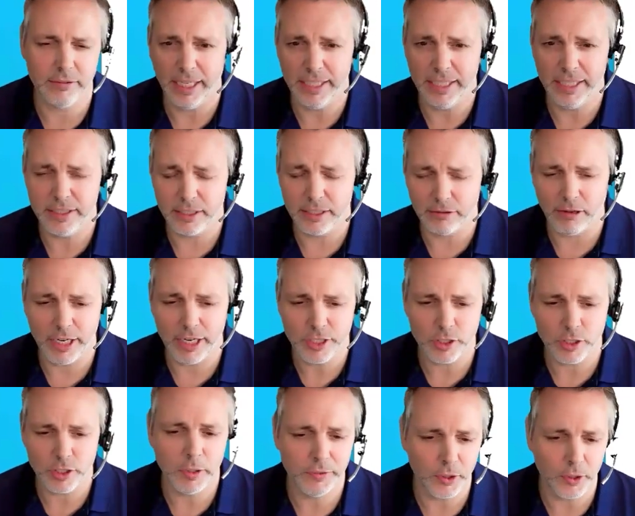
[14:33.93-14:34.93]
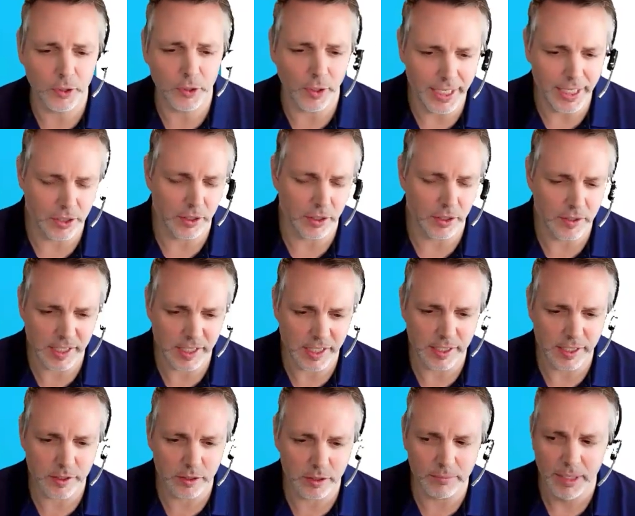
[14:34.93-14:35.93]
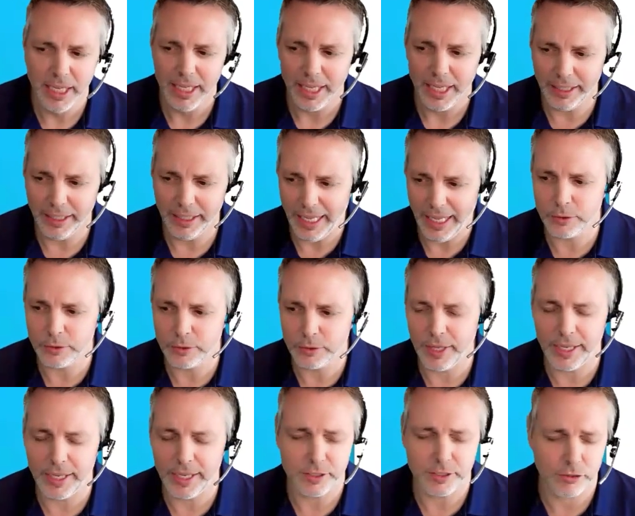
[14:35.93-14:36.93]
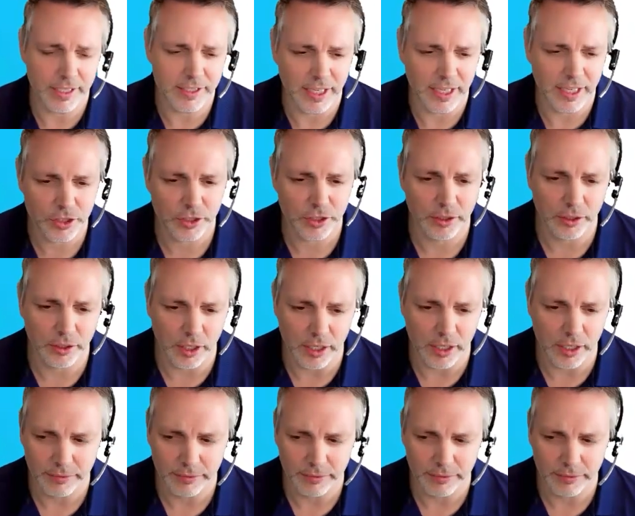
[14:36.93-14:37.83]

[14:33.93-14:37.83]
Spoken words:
integration with your HR system and handle that transaction live.